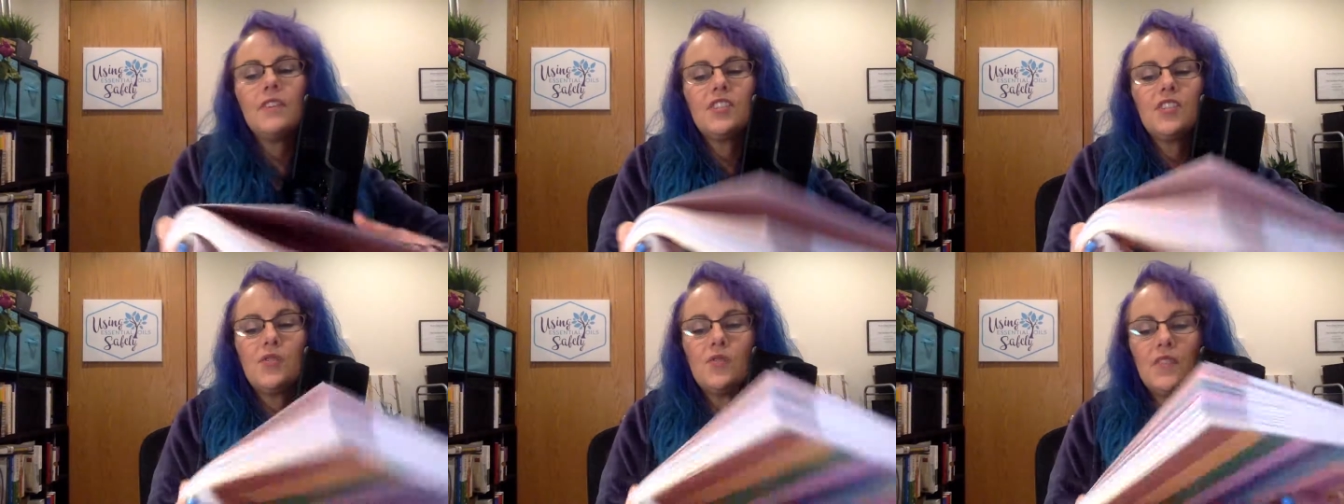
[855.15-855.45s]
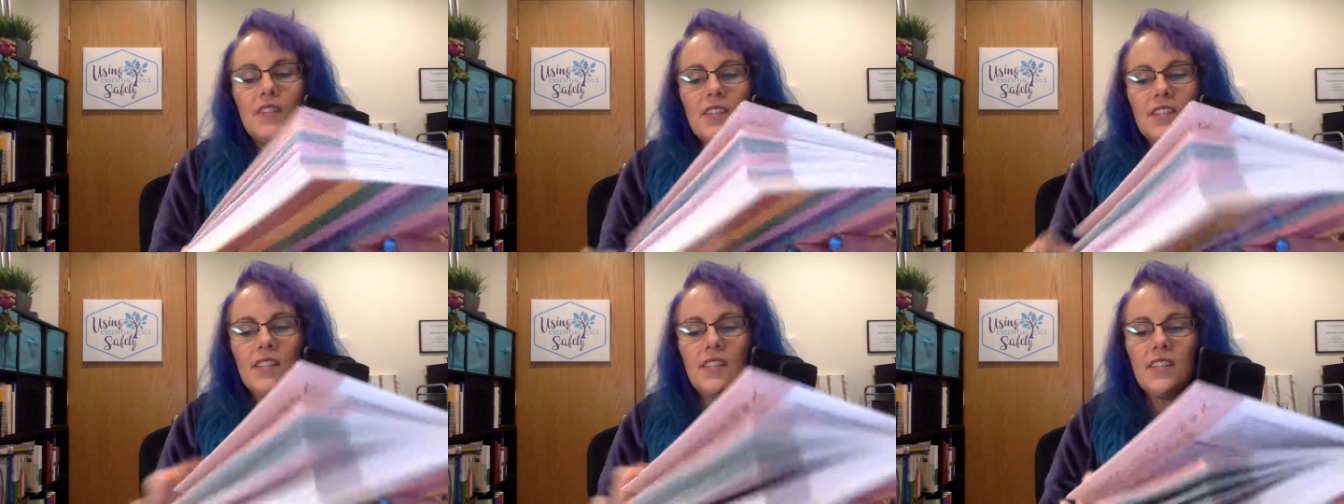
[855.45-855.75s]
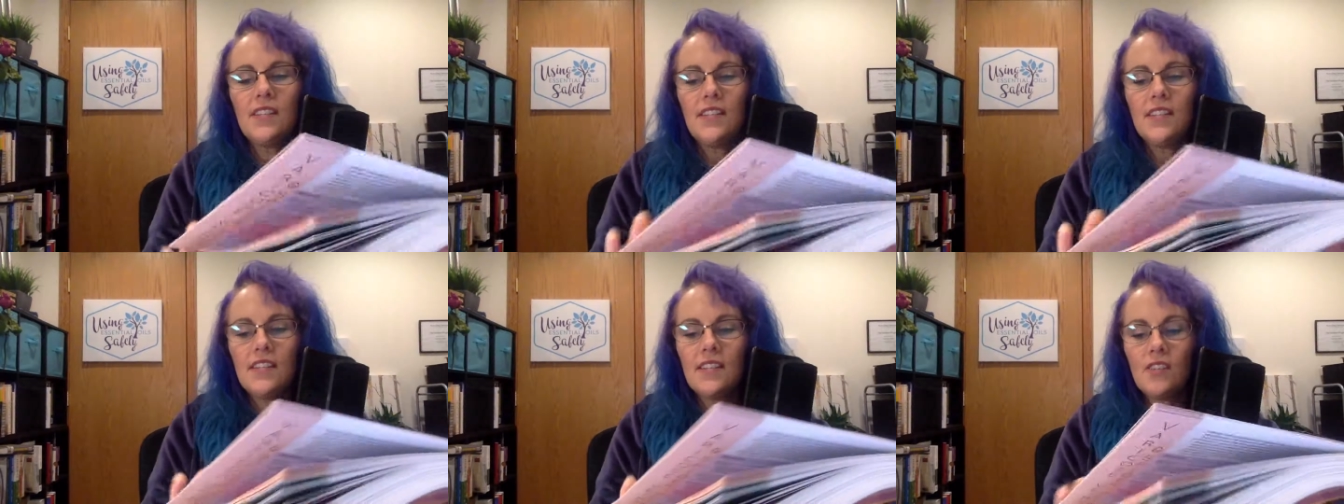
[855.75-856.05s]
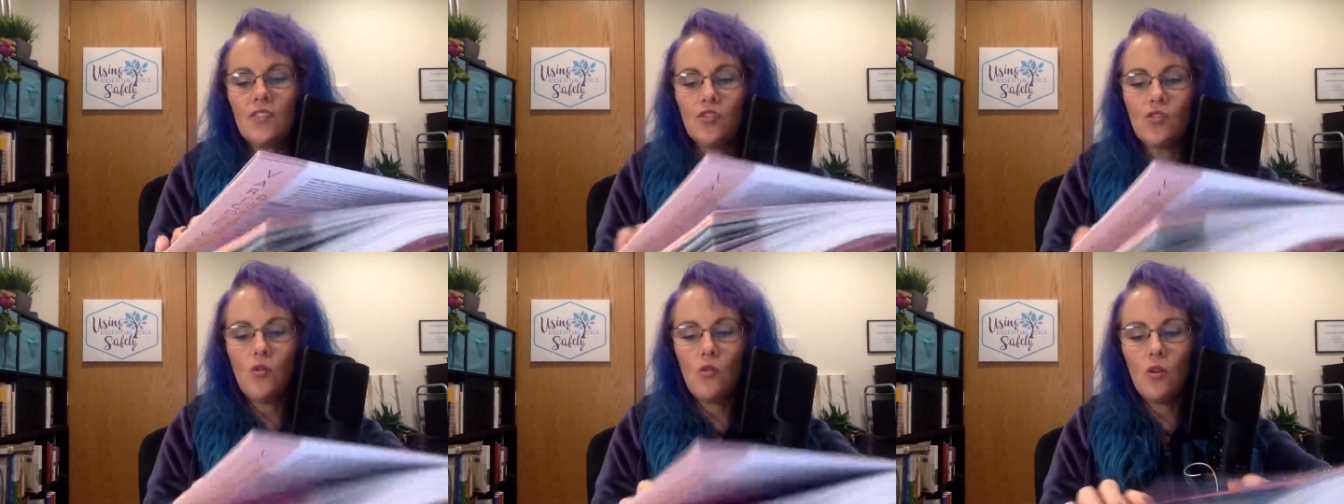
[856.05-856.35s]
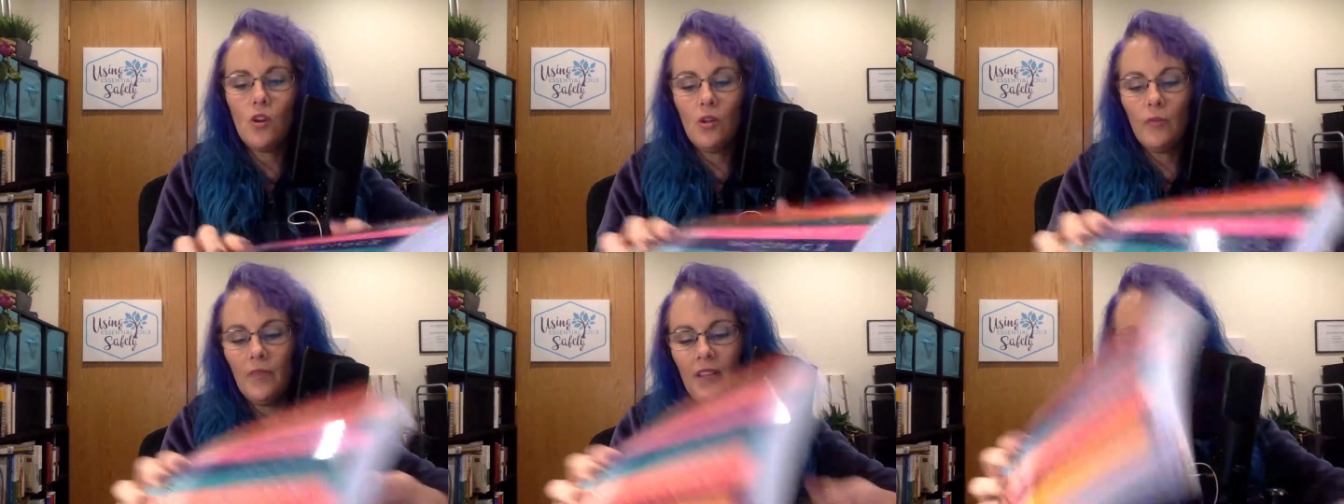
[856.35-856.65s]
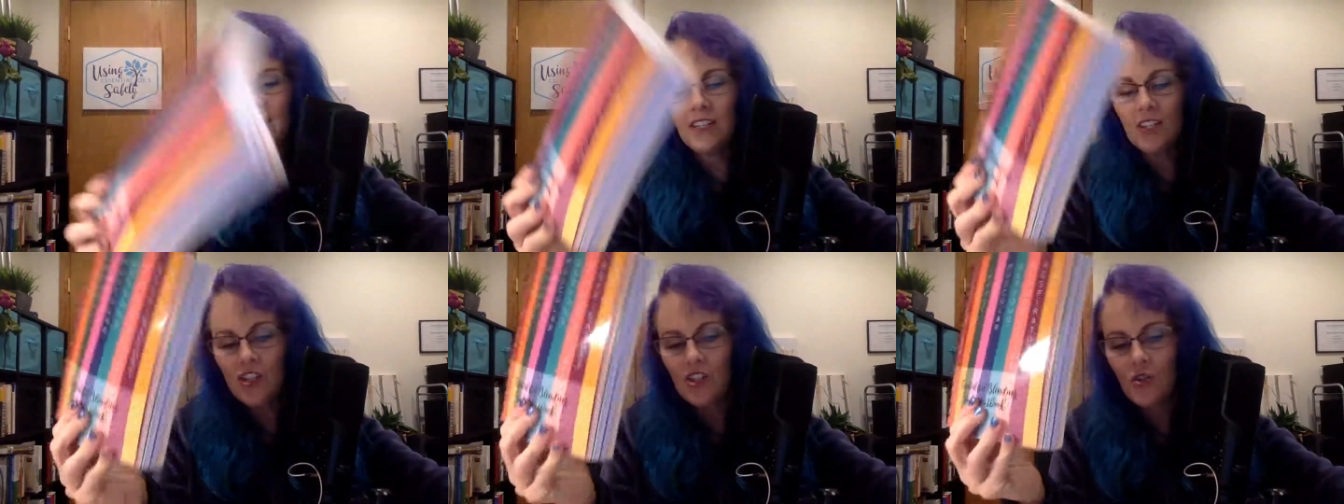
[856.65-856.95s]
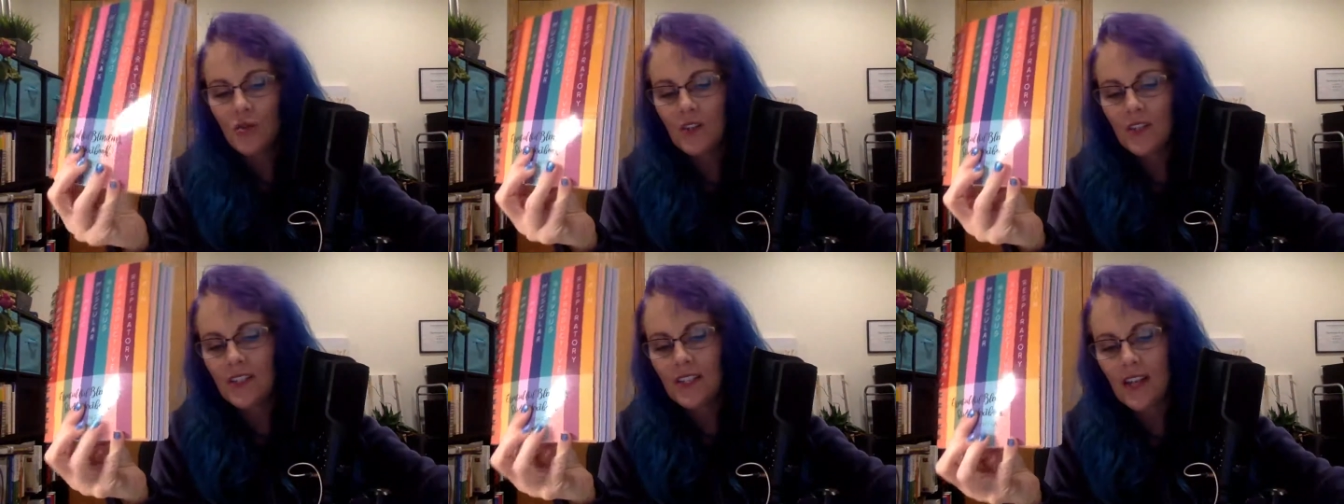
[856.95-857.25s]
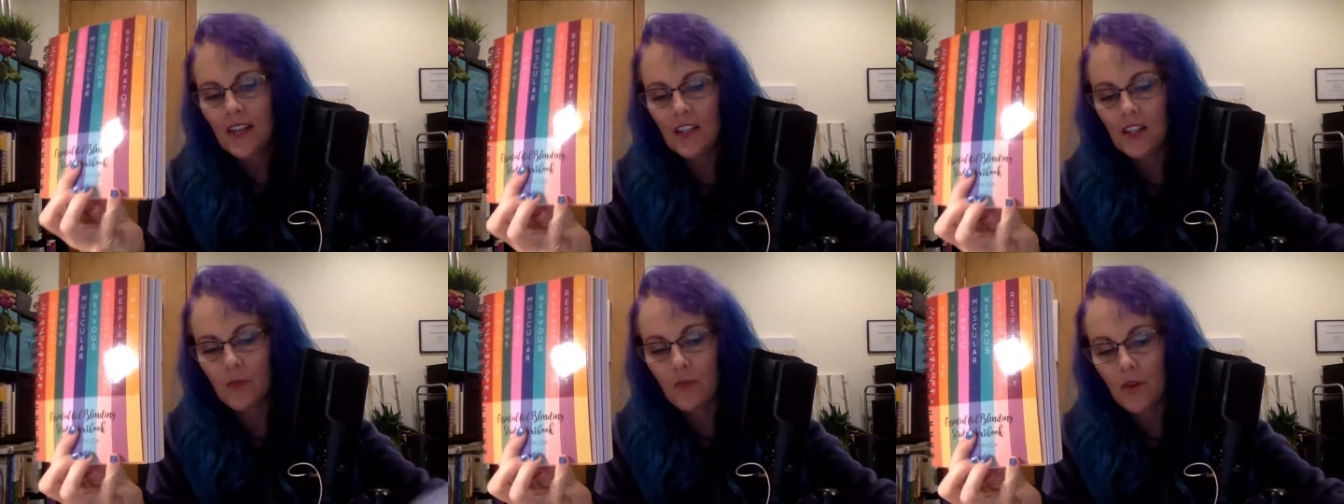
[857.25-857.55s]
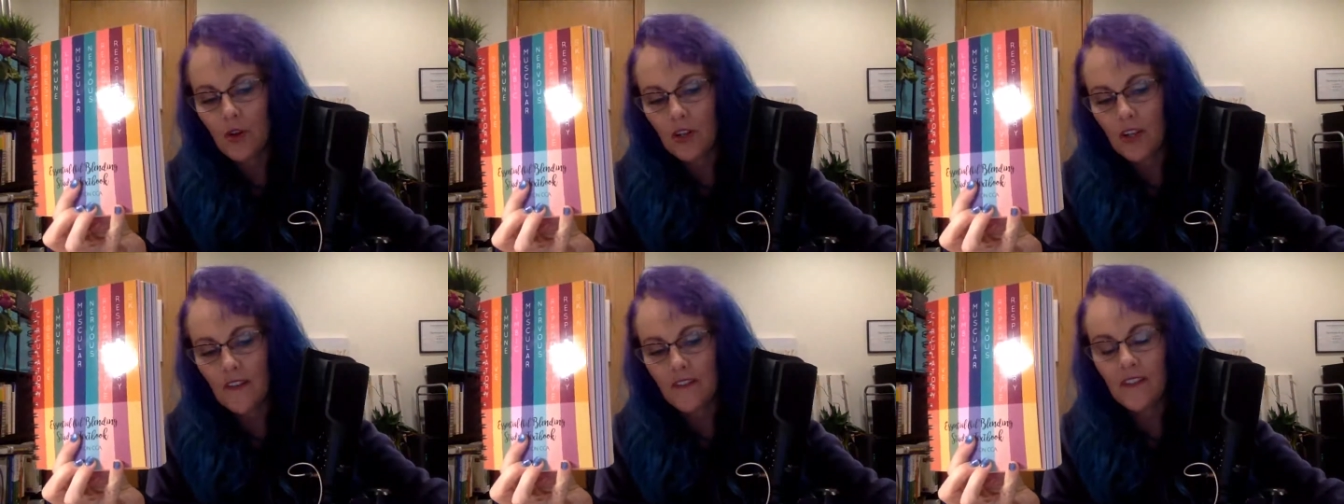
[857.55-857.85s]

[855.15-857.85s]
so this is the Essential Oil Blending Student Textbook,